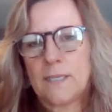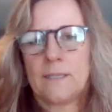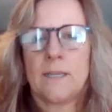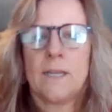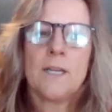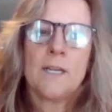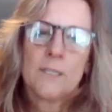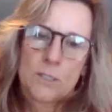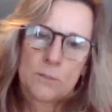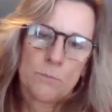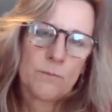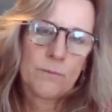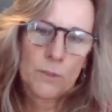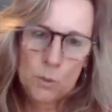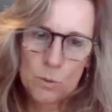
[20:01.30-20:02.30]
need to
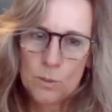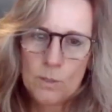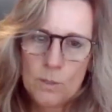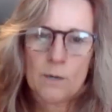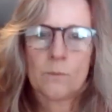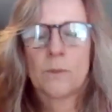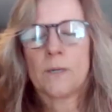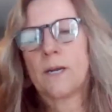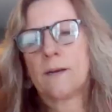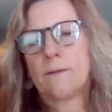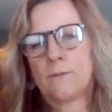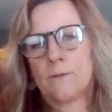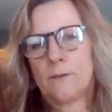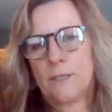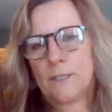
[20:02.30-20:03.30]
move a door or
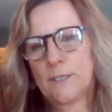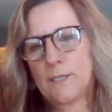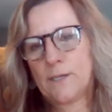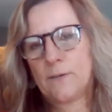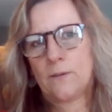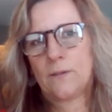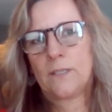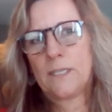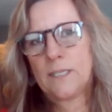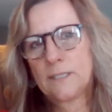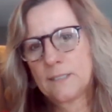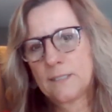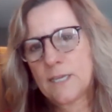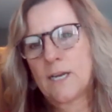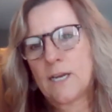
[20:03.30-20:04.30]
whatever, he's
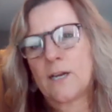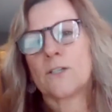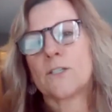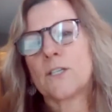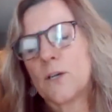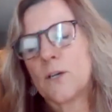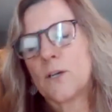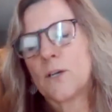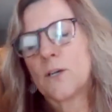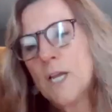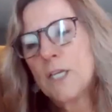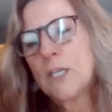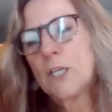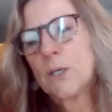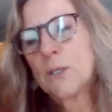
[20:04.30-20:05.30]
there. So
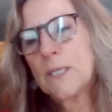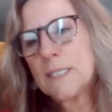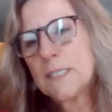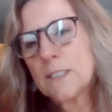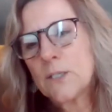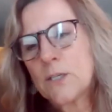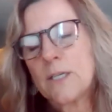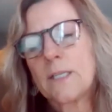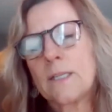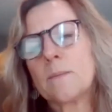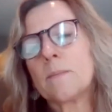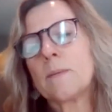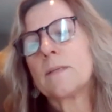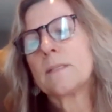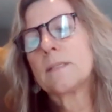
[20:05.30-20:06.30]
he's learning the
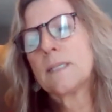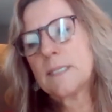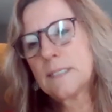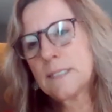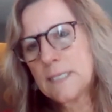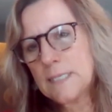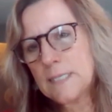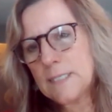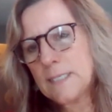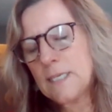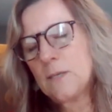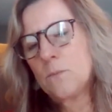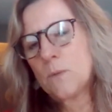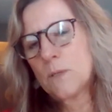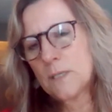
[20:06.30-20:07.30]
business.
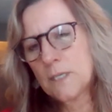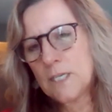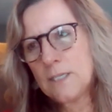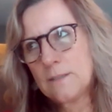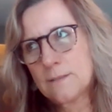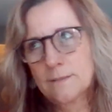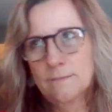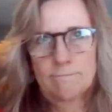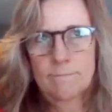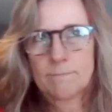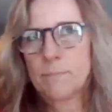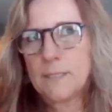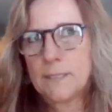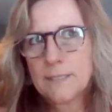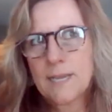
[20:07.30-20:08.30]
He's
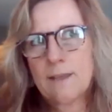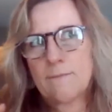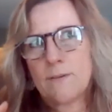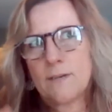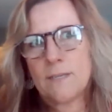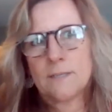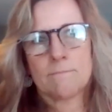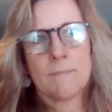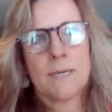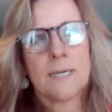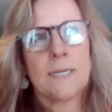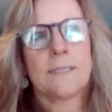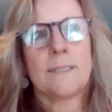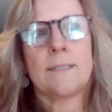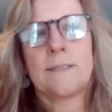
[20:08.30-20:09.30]
been saving his
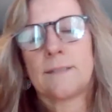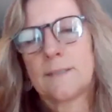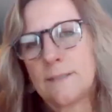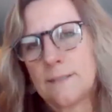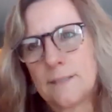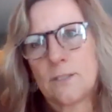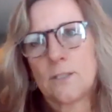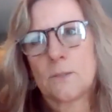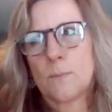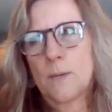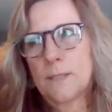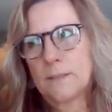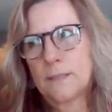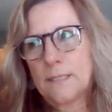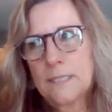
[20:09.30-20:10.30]
money because he just
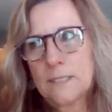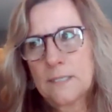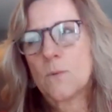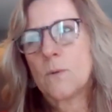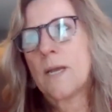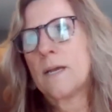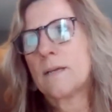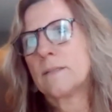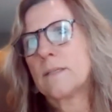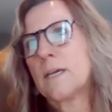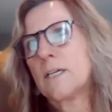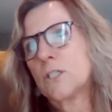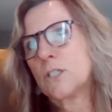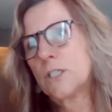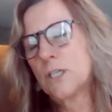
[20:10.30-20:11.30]
bought his own house
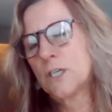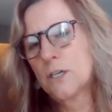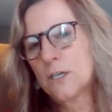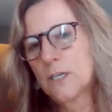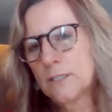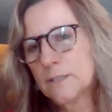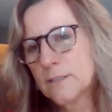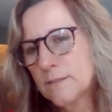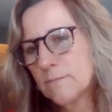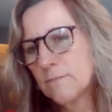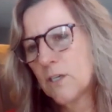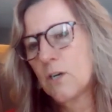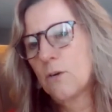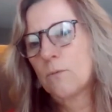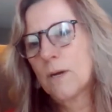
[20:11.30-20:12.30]
last year. He's,
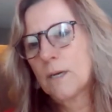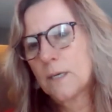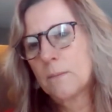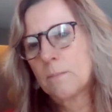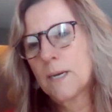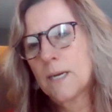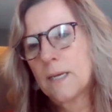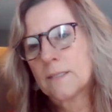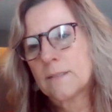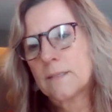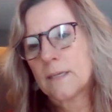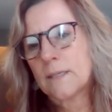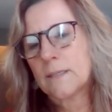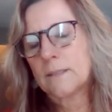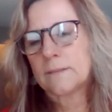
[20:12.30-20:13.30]
ready to buy a
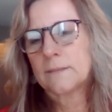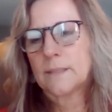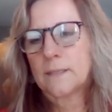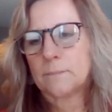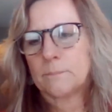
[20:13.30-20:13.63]
second